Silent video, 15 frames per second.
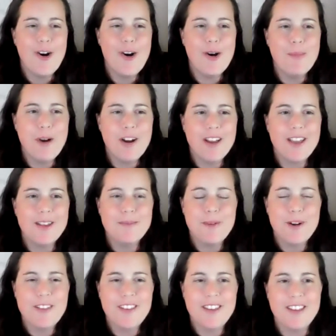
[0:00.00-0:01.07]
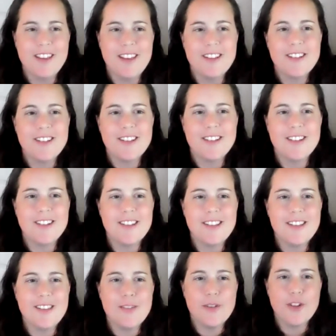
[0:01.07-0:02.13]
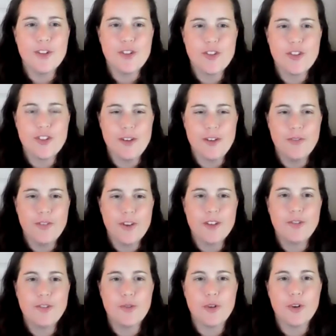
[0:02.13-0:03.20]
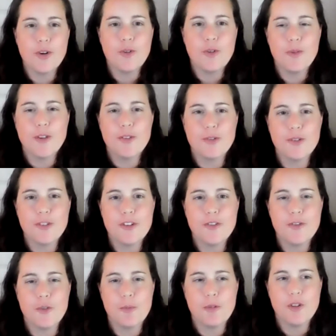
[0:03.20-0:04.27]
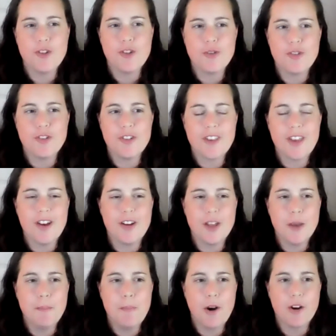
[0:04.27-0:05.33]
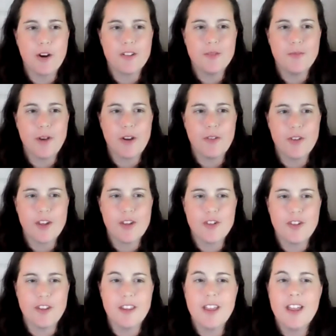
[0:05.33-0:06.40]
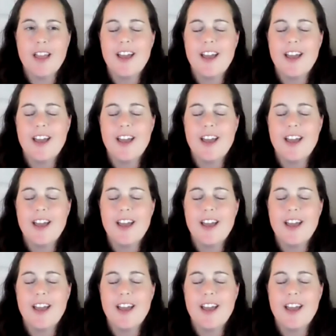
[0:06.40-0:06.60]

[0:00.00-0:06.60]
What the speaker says: Omar Eaton-Martinez, Assistant Division Chief, Historical Resources for Prince George's County Parks and Recreation,